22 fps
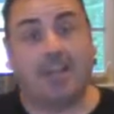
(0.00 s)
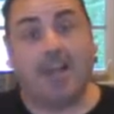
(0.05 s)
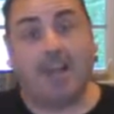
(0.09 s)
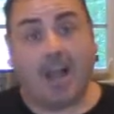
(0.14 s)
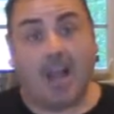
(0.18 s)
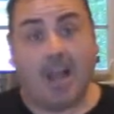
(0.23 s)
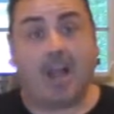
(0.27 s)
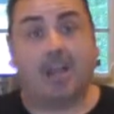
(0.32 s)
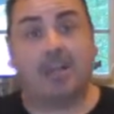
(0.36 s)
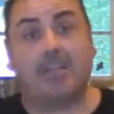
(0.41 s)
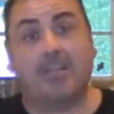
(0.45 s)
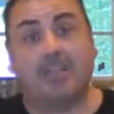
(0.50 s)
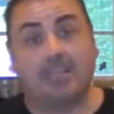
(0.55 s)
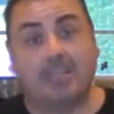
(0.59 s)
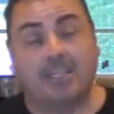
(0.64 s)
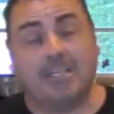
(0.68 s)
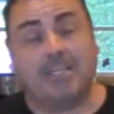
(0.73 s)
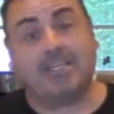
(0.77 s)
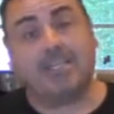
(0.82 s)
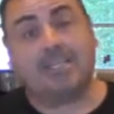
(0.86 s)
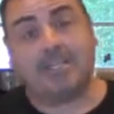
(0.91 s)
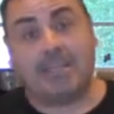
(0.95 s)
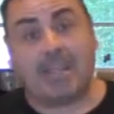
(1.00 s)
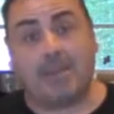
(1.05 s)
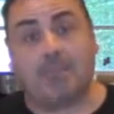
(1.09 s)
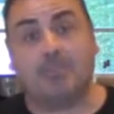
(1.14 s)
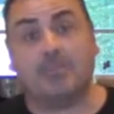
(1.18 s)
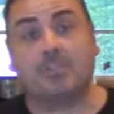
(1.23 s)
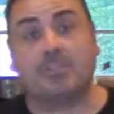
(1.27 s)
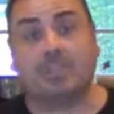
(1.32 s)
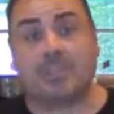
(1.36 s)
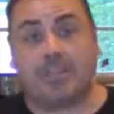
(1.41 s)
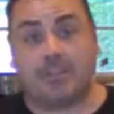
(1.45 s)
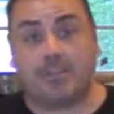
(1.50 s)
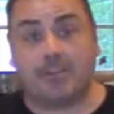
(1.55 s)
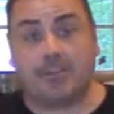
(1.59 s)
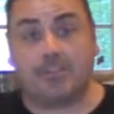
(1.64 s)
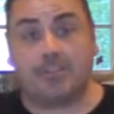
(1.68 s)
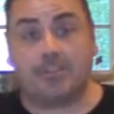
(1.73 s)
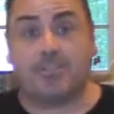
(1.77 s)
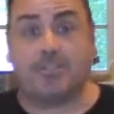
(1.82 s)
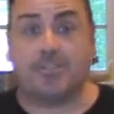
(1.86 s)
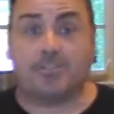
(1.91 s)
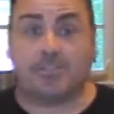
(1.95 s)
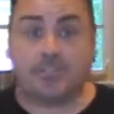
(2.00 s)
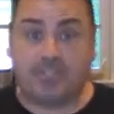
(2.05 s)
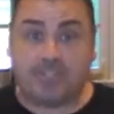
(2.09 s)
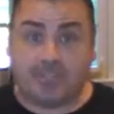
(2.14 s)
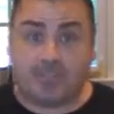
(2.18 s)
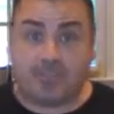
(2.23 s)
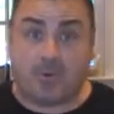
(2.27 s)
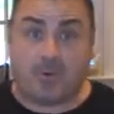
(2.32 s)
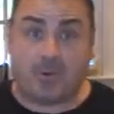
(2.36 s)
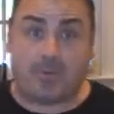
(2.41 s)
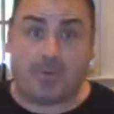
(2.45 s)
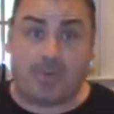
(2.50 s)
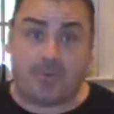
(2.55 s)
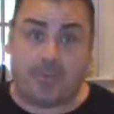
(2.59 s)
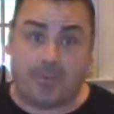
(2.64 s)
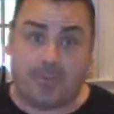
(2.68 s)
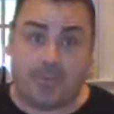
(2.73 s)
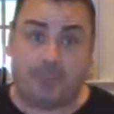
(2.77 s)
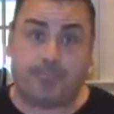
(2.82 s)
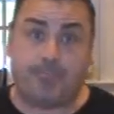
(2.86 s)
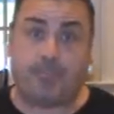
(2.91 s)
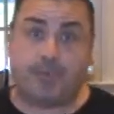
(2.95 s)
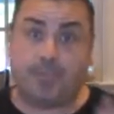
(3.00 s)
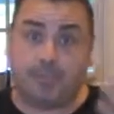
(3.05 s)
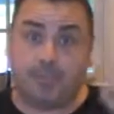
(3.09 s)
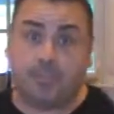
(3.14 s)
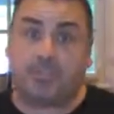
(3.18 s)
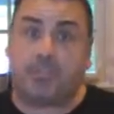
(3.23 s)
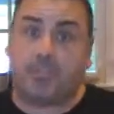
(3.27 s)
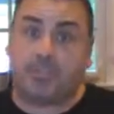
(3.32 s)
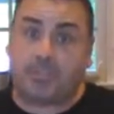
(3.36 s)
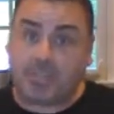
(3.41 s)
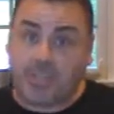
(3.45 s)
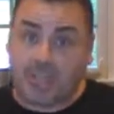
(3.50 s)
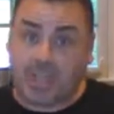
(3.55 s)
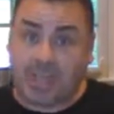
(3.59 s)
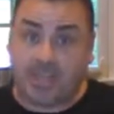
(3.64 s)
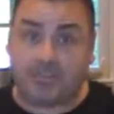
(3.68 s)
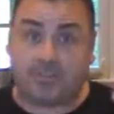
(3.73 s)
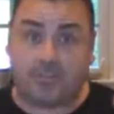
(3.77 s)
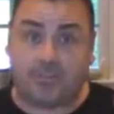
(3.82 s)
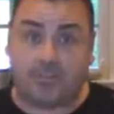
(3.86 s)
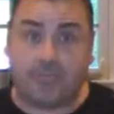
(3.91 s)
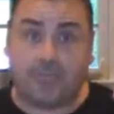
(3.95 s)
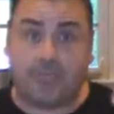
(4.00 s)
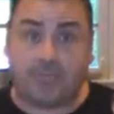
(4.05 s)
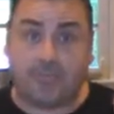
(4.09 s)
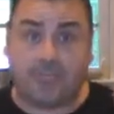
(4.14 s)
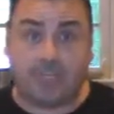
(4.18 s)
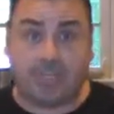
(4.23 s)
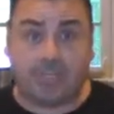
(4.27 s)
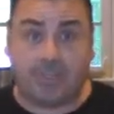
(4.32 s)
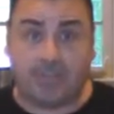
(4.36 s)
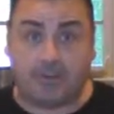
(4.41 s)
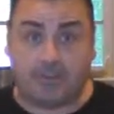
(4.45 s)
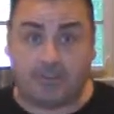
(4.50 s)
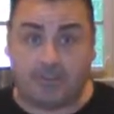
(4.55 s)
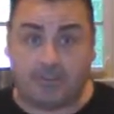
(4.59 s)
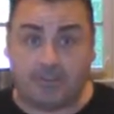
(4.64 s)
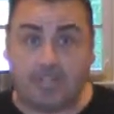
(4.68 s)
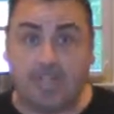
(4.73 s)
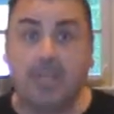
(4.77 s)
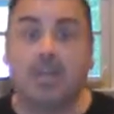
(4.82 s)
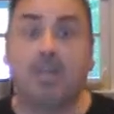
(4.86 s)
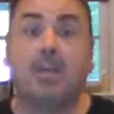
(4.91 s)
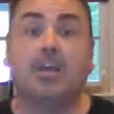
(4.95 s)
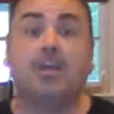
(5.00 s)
I'm gonna clean Sable's ears. She's one of my pit bulls. She has her full ears.